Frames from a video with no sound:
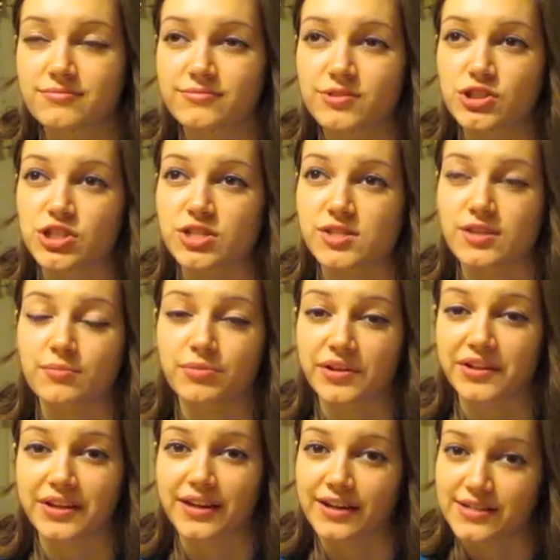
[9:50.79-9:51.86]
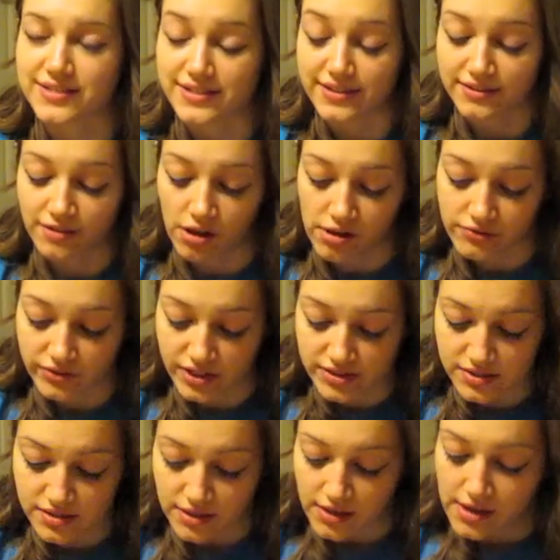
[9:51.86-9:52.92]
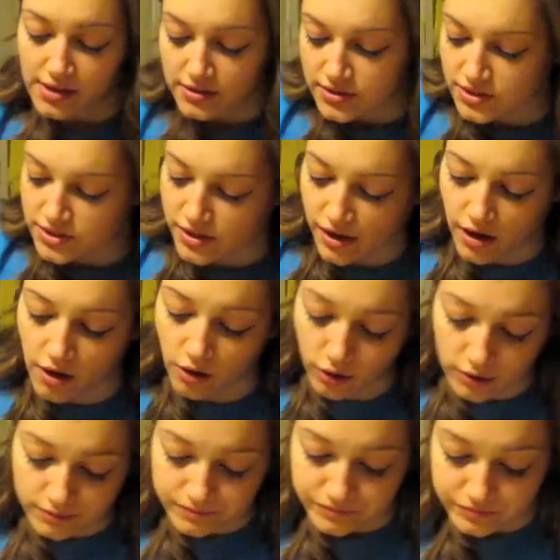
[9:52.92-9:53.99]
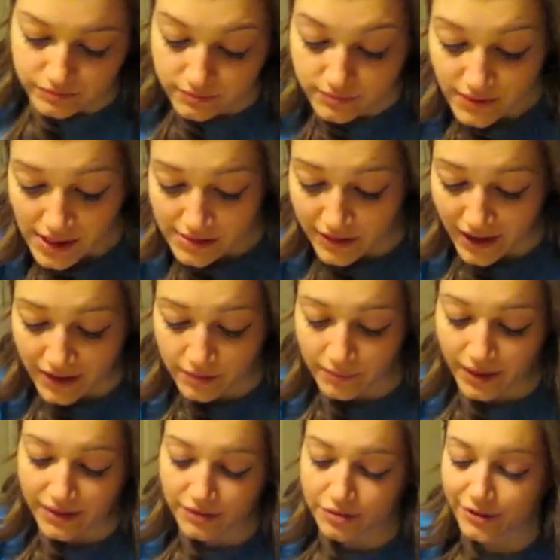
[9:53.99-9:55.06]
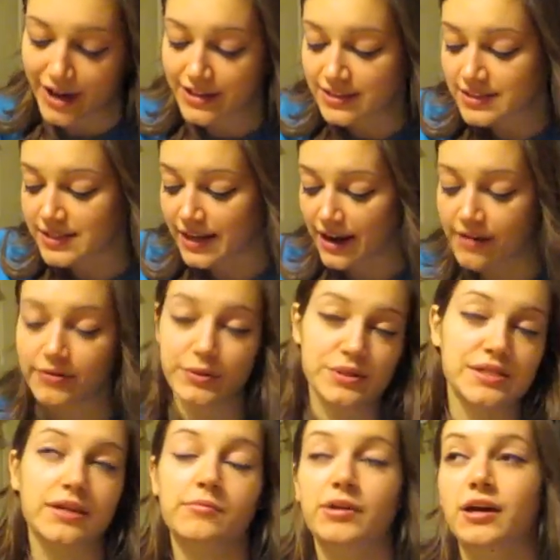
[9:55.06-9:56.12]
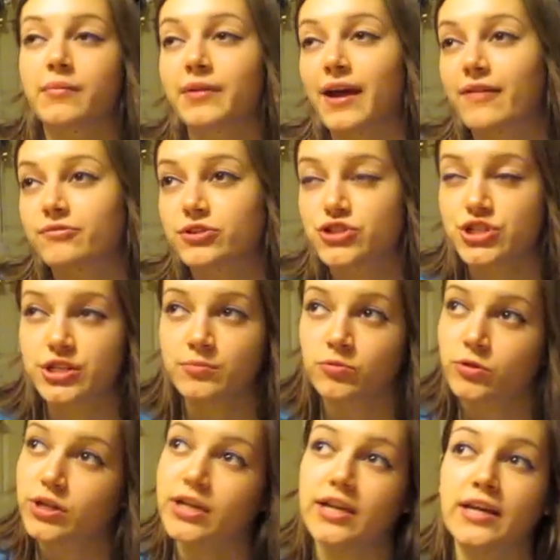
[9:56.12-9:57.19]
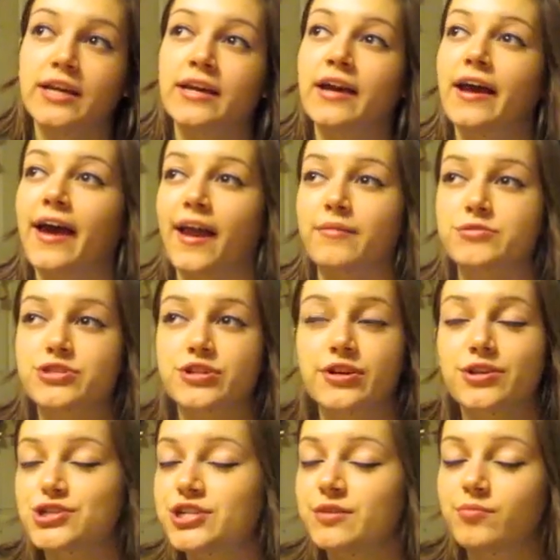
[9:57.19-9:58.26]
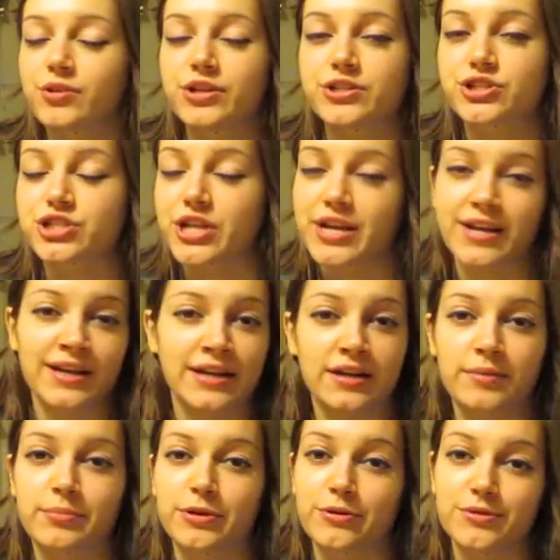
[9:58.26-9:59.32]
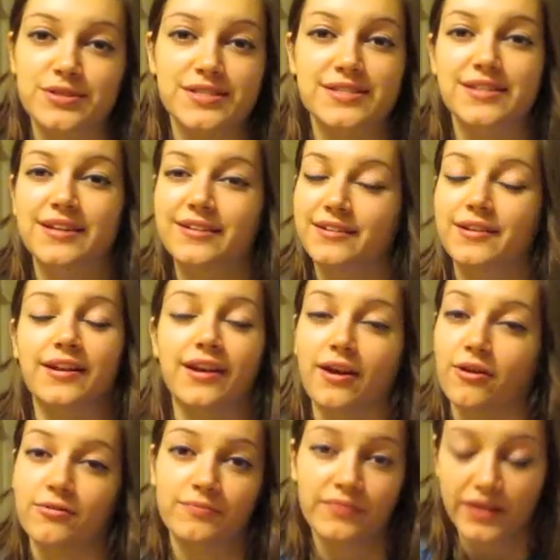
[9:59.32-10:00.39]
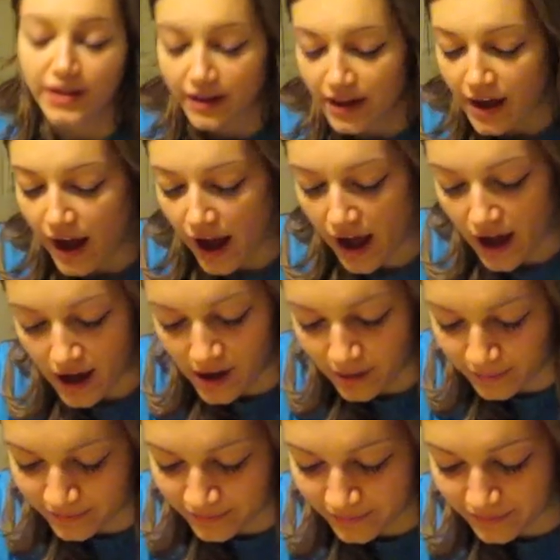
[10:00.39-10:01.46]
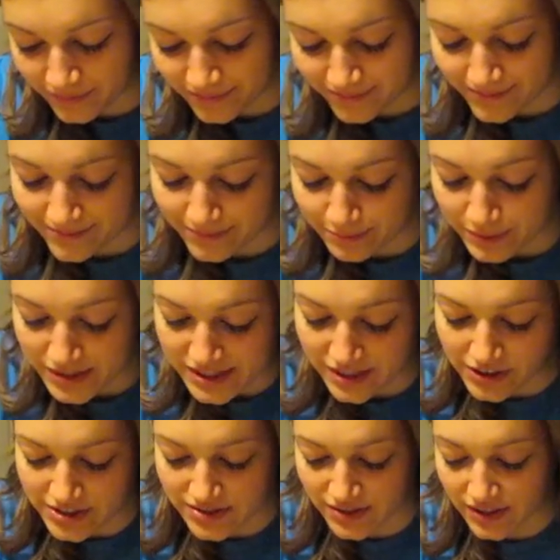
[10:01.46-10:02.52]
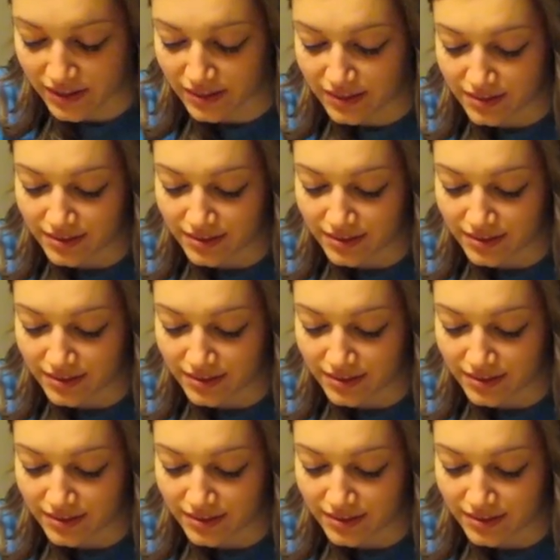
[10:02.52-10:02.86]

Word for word: she's completely innocent in all of this. So Then Amanda threatens that everyone's going to be coming after Gina Marie, and I'm sure Gina Marie is shaking in her boots. No. Um, but seriously,